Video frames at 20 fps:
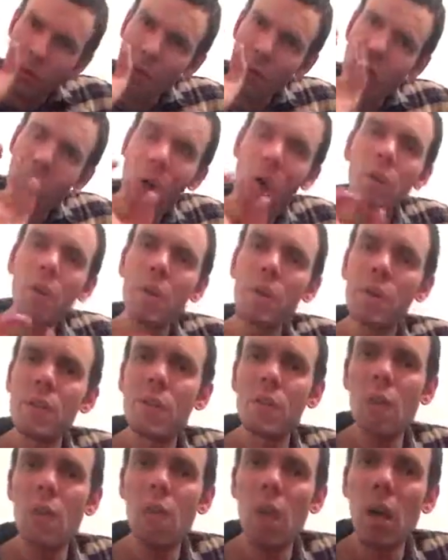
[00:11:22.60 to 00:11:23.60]

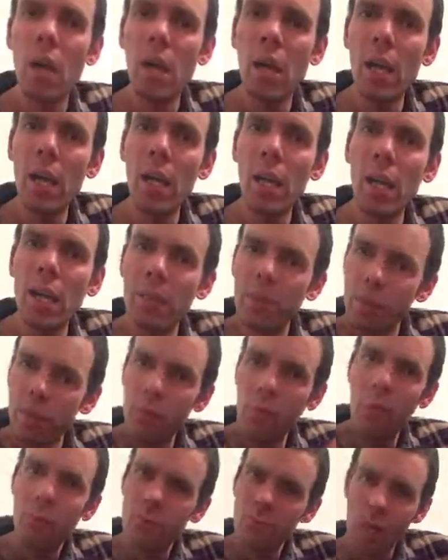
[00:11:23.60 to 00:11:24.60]
focus your eye into
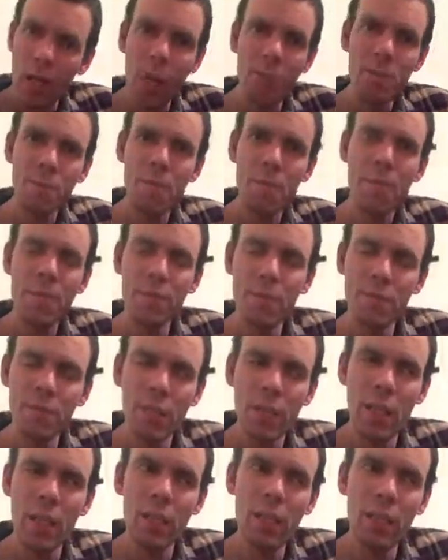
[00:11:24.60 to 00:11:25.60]
those aspects,
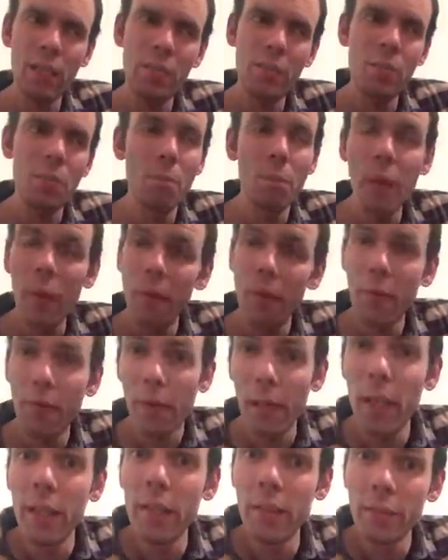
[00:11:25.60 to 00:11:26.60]
and you might
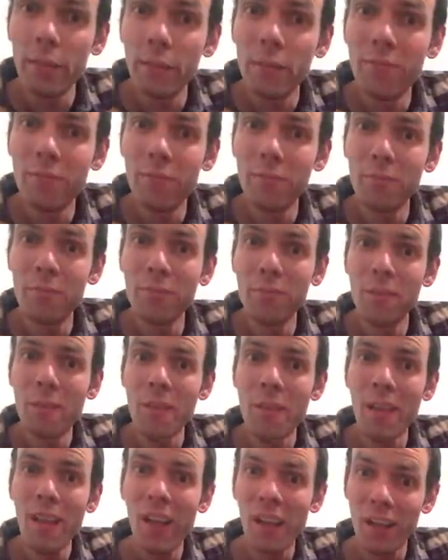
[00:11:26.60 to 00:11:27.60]
find
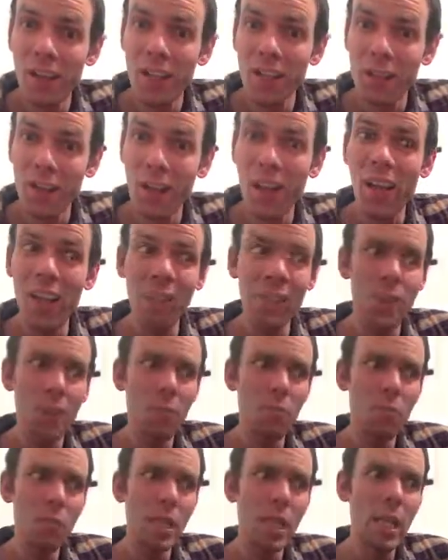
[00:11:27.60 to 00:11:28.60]
a guitar
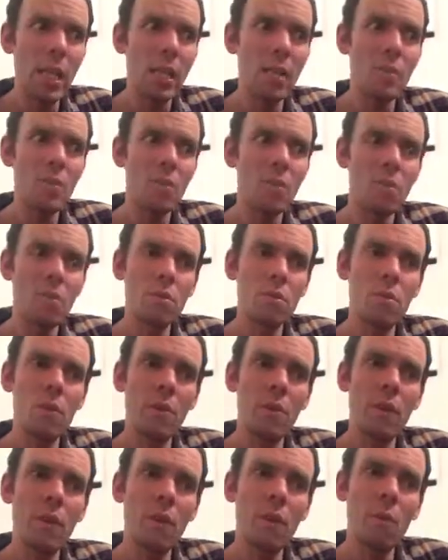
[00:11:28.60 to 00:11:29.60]
that really sort
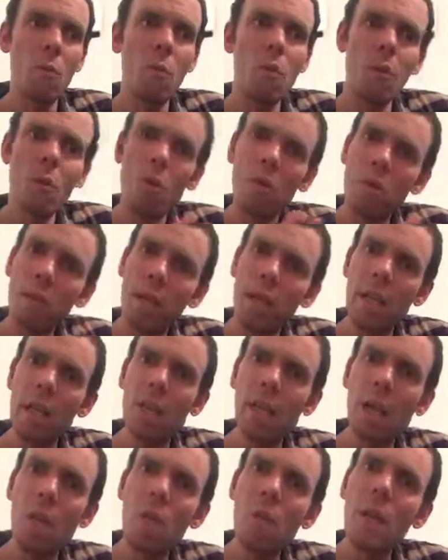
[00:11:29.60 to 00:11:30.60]
of, when you look at it
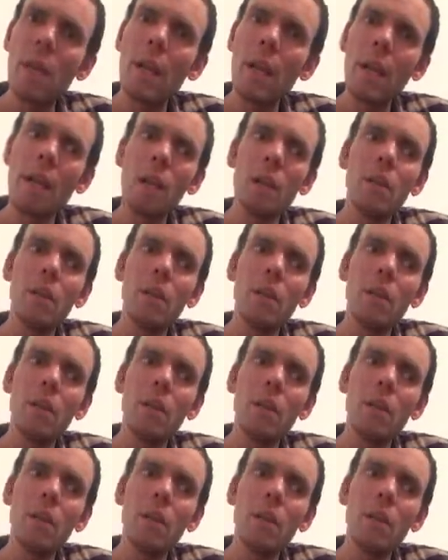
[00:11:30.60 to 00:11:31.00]
that way,